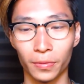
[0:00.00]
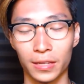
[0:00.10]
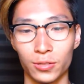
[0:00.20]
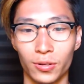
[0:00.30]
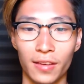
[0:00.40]

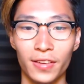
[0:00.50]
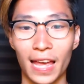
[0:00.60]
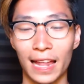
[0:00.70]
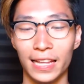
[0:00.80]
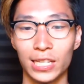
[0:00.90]
So give it
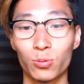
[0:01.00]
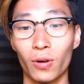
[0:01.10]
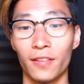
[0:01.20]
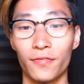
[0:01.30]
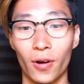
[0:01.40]
at least
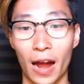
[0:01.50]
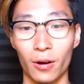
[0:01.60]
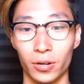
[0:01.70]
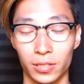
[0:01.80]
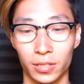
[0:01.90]
24
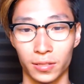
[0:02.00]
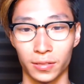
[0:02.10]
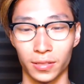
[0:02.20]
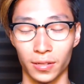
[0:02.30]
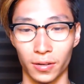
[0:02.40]
hours,
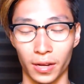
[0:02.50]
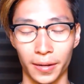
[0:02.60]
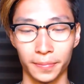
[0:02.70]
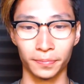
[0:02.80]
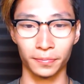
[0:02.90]
okay?